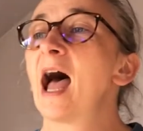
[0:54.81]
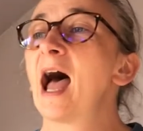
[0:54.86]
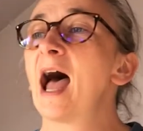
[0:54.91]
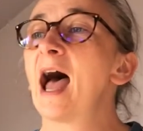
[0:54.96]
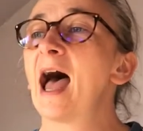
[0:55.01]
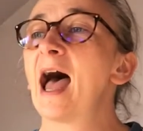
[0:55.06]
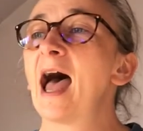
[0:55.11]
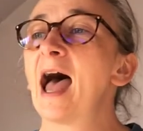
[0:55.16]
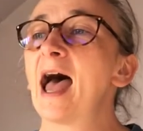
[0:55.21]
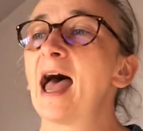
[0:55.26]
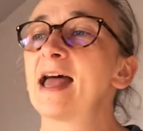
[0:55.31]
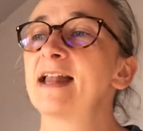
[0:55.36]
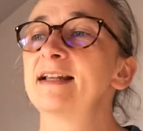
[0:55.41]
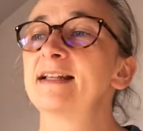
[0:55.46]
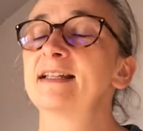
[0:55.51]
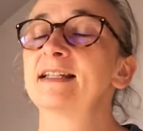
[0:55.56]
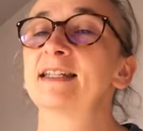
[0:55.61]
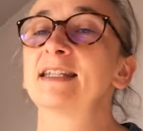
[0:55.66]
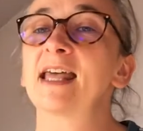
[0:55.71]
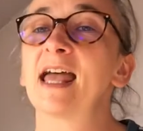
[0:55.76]

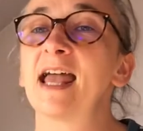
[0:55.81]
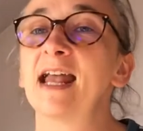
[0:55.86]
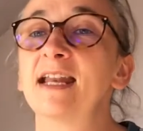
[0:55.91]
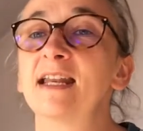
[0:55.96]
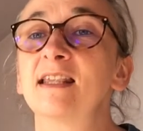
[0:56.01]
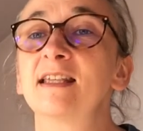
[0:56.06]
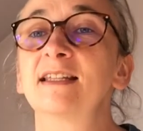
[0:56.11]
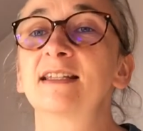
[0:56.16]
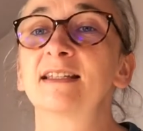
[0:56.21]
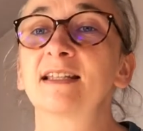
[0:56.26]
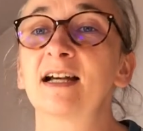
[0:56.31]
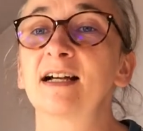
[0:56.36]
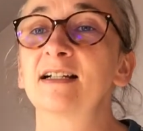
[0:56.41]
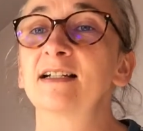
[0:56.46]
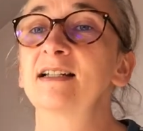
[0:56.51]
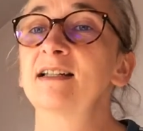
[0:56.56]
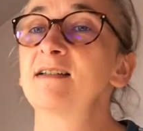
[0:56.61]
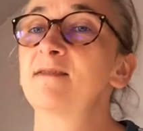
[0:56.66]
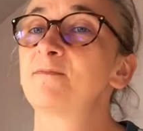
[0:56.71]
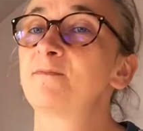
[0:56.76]
And then the
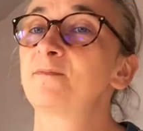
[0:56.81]
sun,